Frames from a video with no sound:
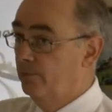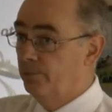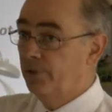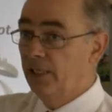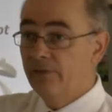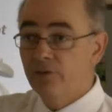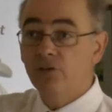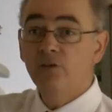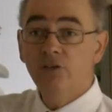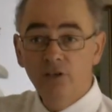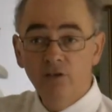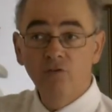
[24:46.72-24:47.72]
believe the good
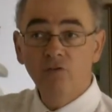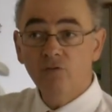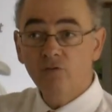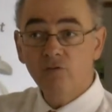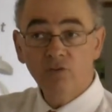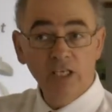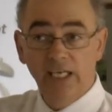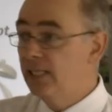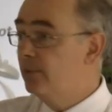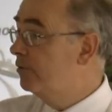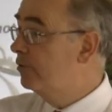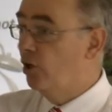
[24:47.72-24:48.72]
news. The
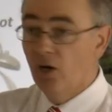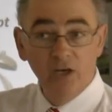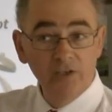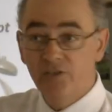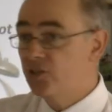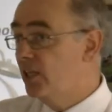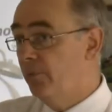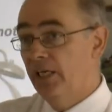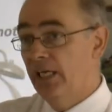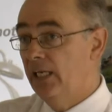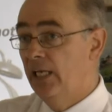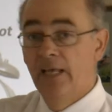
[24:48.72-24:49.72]
kingdom of God is coming
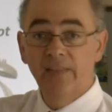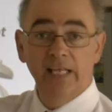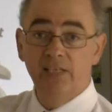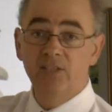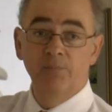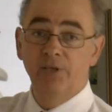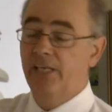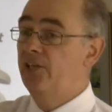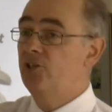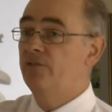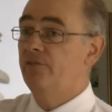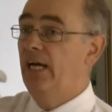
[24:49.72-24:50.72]
in. That has
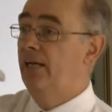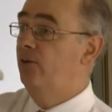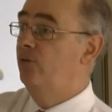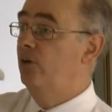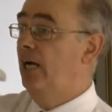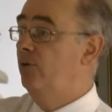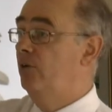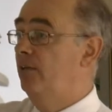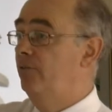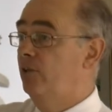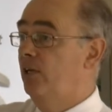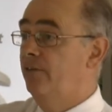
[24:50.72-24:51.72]
implications for how you
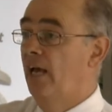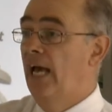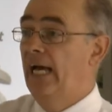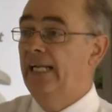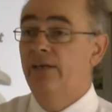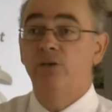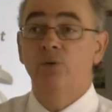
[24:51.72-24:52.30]
live your life and how you